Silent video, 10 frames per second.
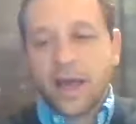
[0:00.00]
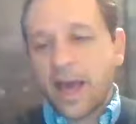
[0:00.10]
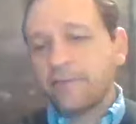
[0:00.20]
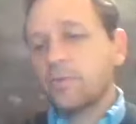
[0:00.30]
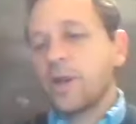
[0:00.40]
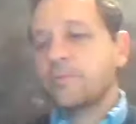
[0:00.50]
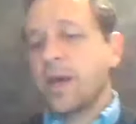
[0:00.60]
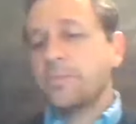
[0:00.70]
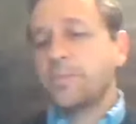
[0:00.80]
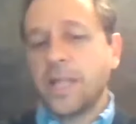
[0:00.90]
Have the red
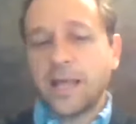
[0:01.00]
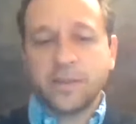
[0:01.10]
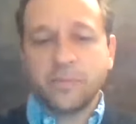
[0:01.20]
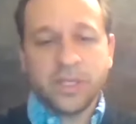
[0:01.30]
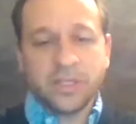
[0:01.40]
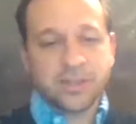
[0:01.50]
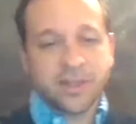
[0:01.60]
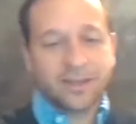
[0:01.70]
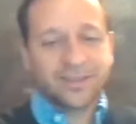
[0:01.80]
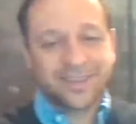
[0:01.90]
pepper, not the
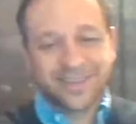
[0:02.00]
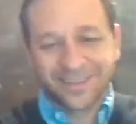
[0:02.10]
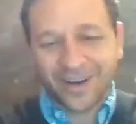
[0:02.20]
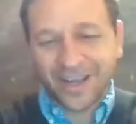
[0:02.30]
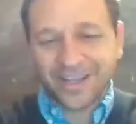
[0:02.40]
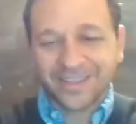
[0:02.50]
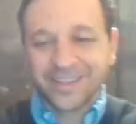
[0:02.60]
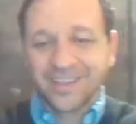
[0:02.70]
pizza, right?